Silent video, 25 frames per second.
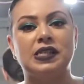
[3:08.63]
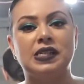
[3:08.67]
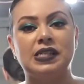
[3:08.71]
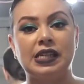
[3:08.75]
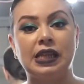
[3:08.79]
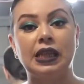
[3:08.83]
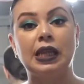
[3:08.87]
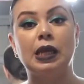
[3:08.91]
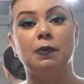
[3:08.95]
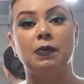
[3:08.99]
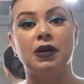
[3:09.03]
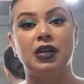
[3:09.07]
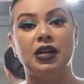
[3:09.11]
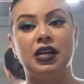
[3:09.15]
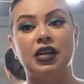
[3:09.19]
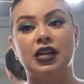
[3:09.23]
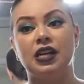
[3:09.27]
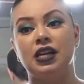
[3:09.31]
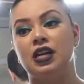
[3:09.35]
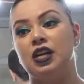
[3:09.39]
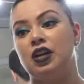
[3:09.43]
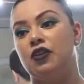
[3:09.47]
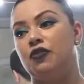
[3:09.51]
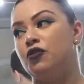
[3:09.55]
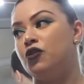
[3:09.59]
is
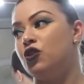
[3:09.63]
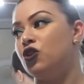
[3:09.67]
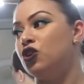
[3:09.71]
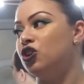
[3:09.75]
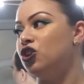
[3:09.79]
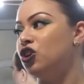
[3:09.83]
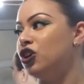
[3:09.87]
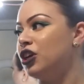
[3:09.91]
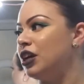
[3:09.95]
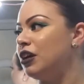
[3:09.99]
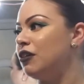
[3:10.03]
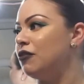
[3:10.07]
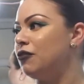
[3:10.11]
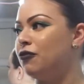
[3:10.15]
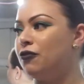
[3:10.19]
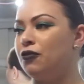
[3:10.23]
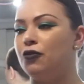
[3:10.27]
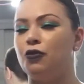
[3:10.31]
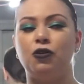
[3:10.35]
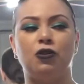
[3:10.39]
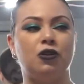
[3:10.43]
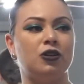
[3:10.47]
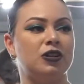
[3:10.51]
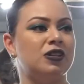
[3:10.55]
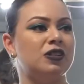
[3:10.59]
limited, if you're looking
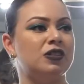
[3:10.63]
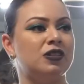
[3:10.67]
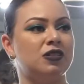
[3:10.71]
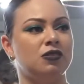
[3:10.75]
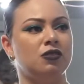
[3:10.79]
for,